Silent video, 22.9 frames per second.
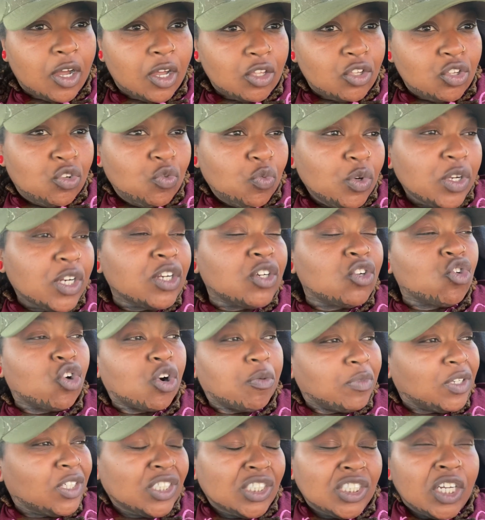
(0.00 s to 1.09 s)
wouldn't
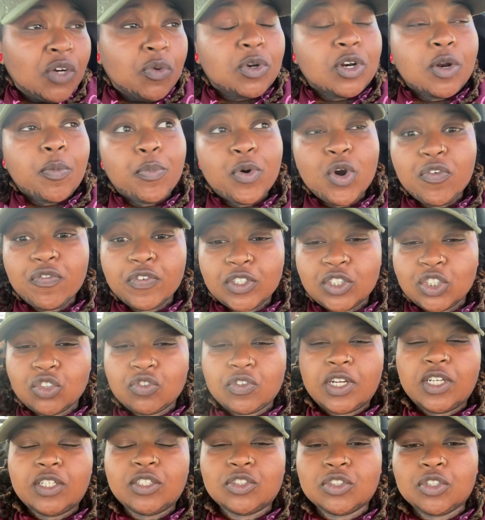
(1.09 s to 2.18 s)
normally share with a perfect
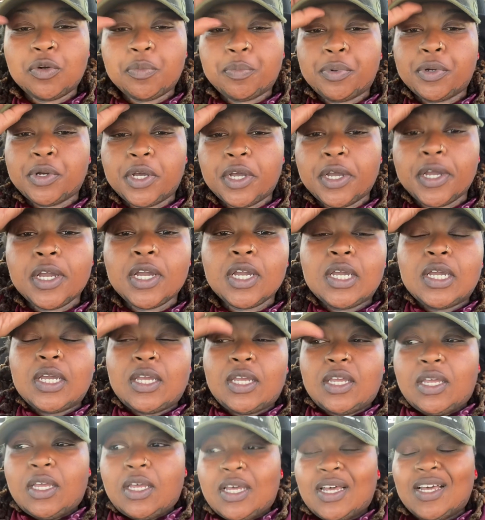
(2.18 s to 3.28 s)
stranger? But
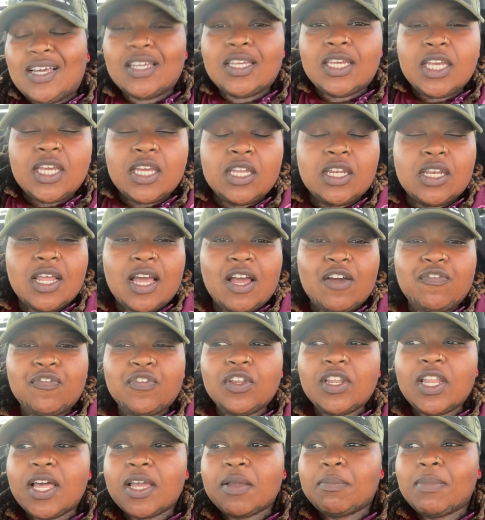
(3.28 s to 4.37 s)
again, I feel
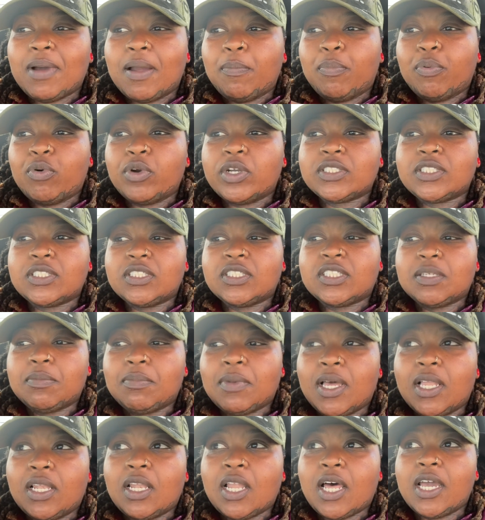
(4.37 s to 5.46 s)
like my presence and
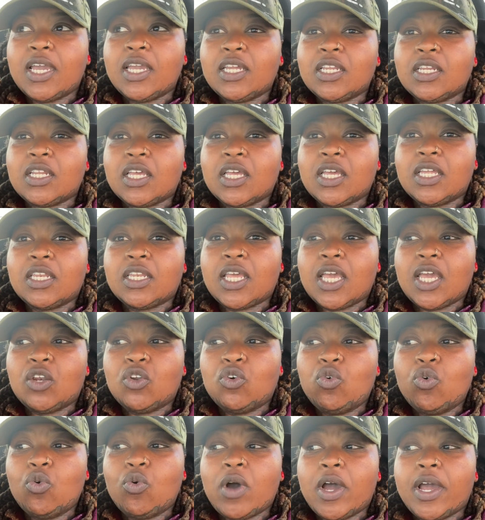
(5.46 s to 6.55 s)
my light and
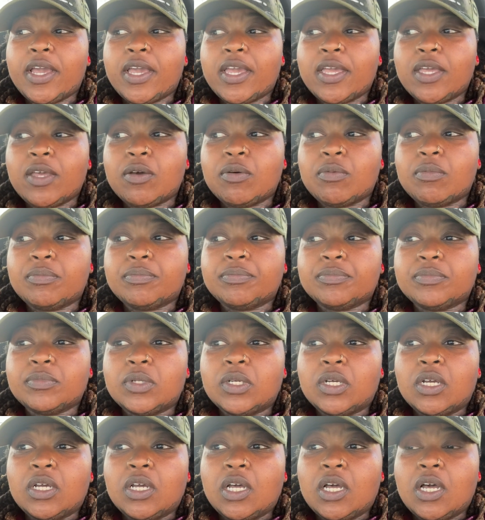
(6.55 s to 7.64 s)
who I am
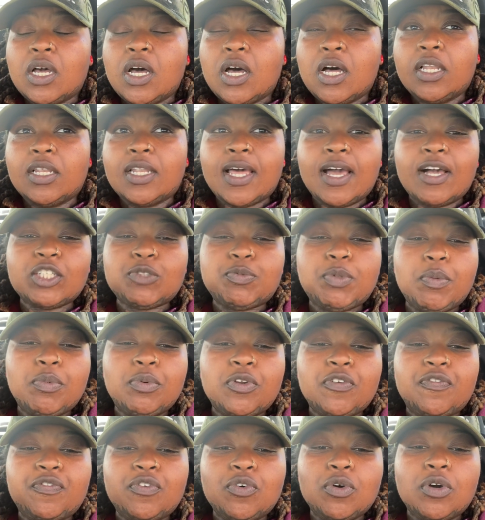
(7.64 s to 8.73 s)
allows people to
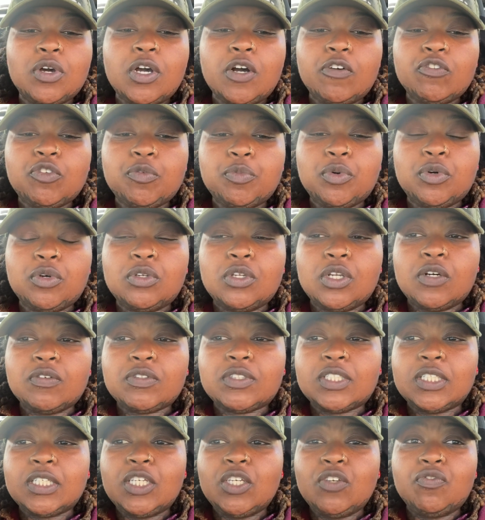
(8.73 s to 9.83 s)
feel comfortable enough
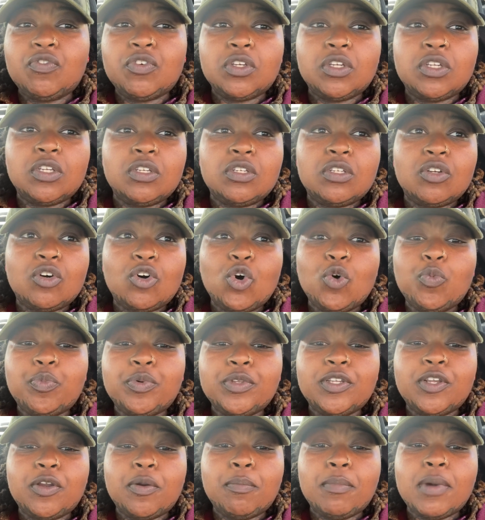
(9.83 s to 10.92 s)
to even open
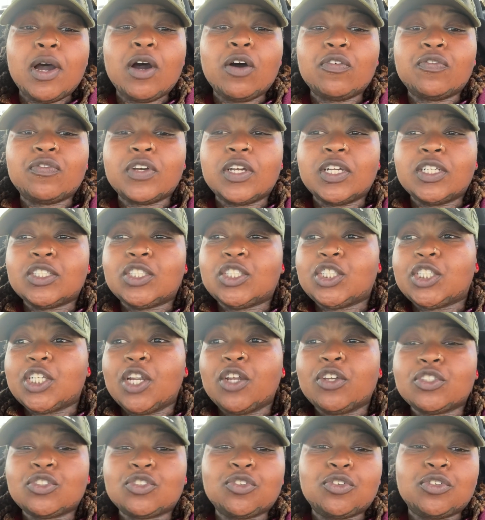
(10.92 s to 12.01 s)
their mouth and
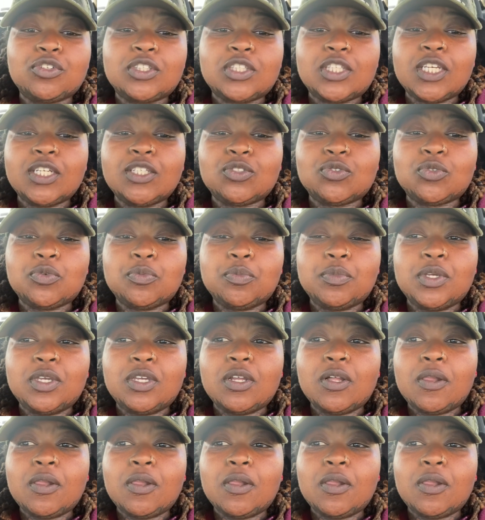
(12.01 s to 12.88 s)
share certain things with me.